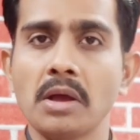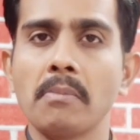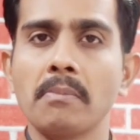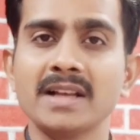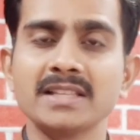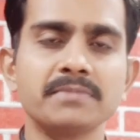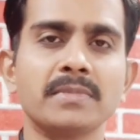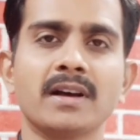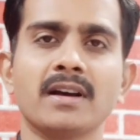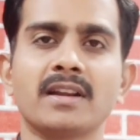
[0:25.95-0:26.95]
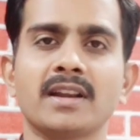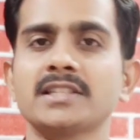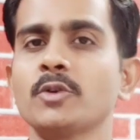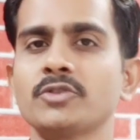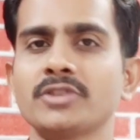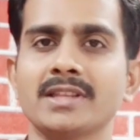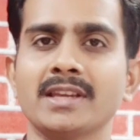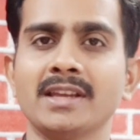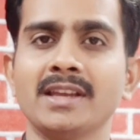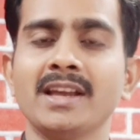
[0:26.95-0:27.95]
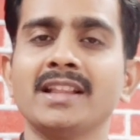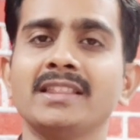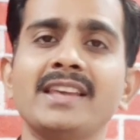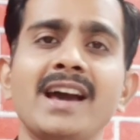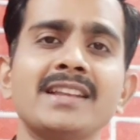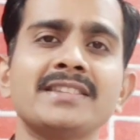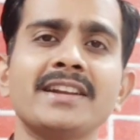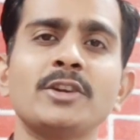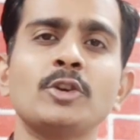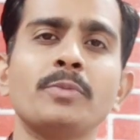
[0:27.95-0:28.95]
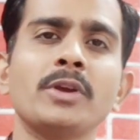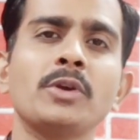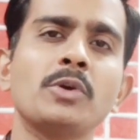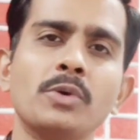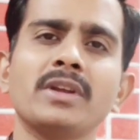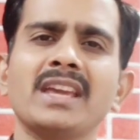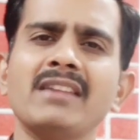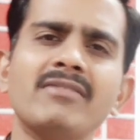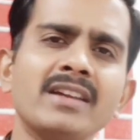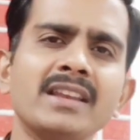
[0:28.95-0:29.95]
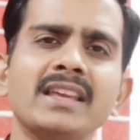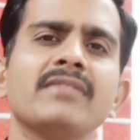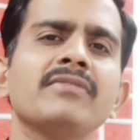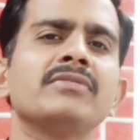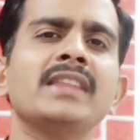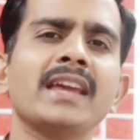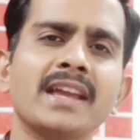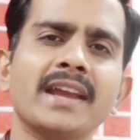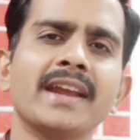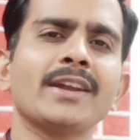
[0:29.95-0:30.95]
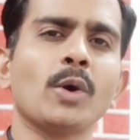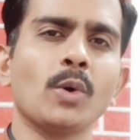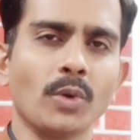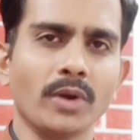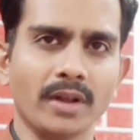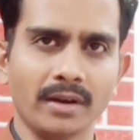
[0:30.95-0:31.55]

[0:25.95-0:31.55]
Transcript: Bhasma, Rasa Aushadi, they are said to be good even if they get older.